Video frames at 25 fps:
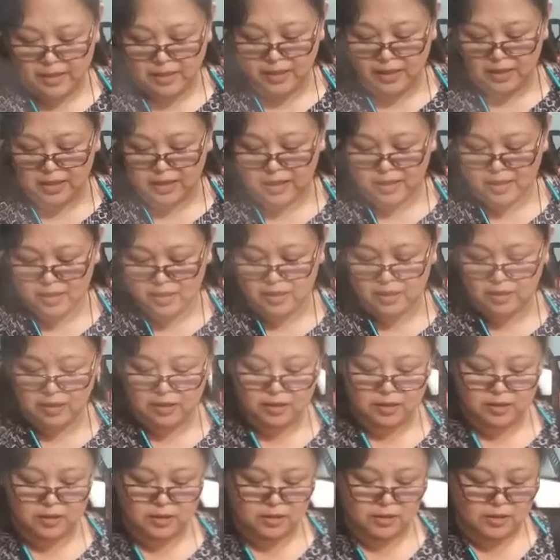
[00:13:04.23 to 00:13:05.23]
it?
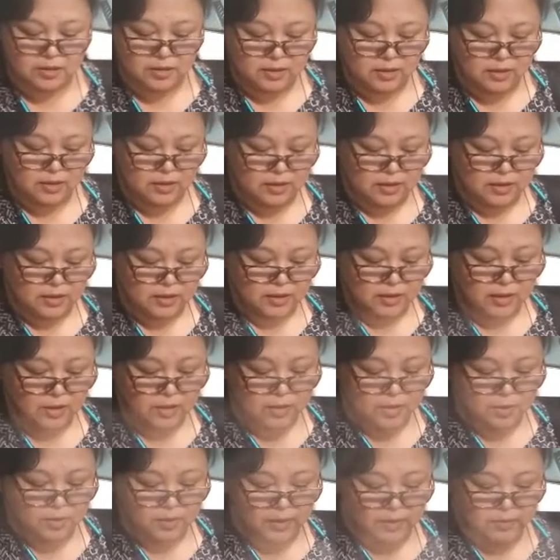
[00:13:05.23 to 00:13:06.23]

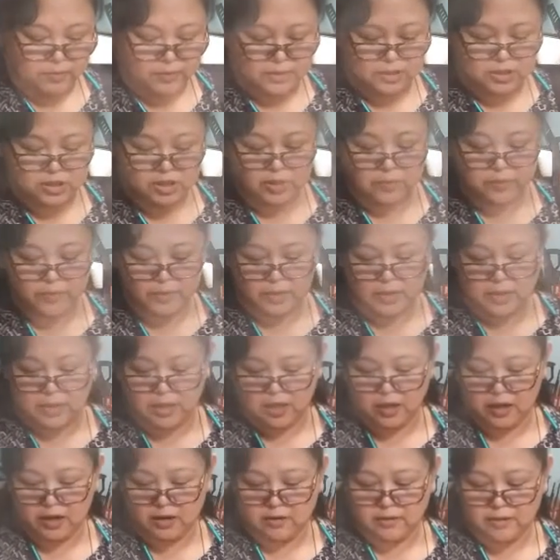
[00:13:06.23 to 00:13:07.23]
Oh, I wish you were
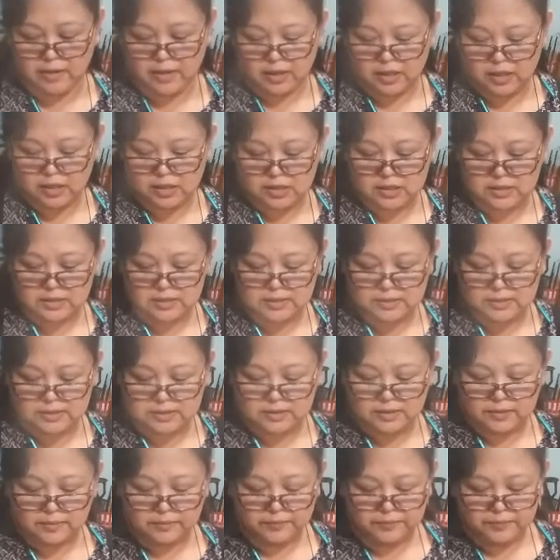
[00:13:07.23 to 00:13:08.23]
here. I could just
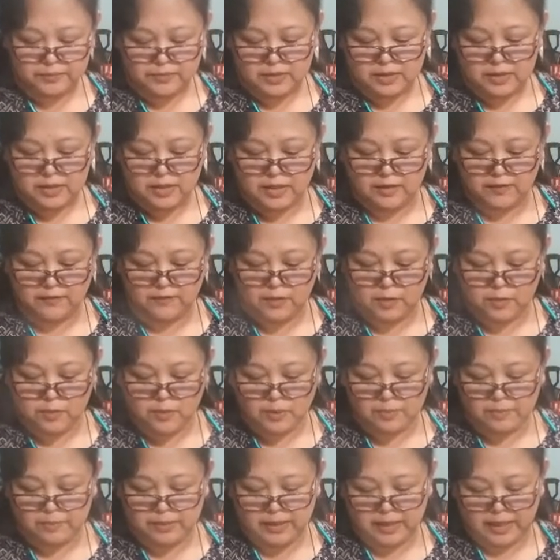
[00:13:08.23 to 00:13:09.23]
give you a
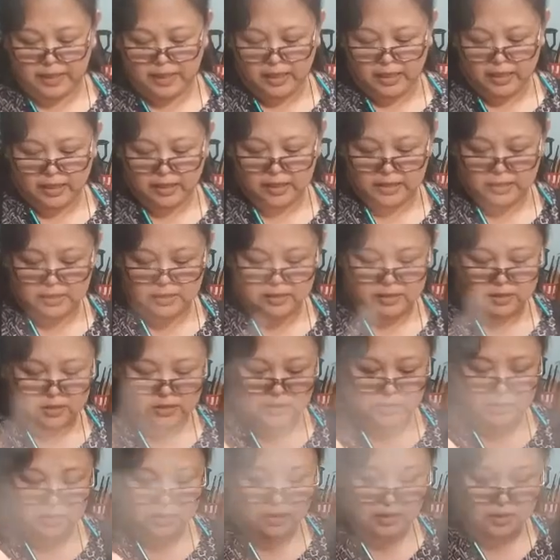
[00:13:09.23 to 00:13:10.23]
plate
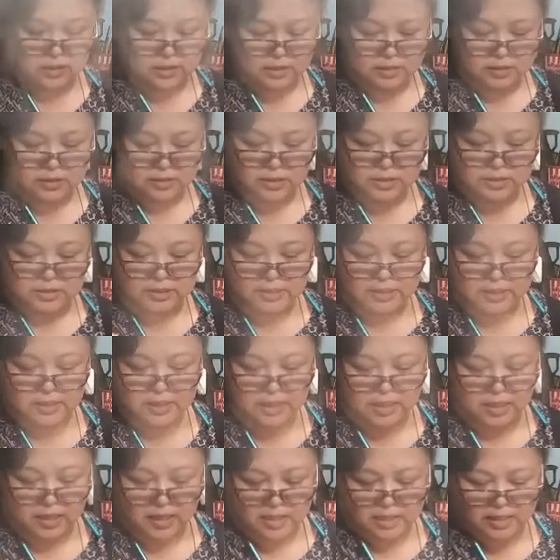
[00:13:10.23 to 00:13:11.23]
to dig
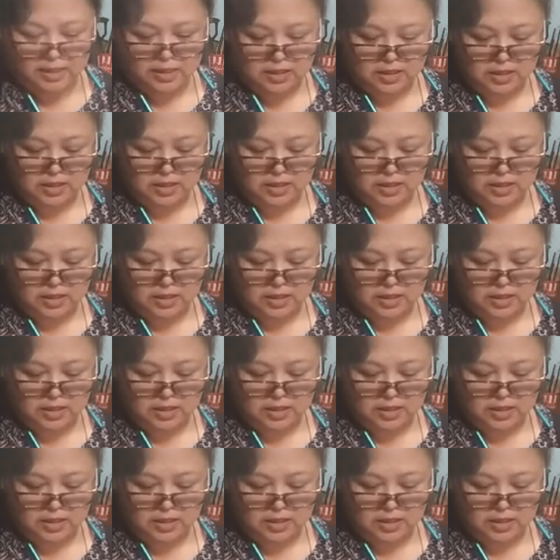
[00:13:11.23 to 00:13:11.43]
in.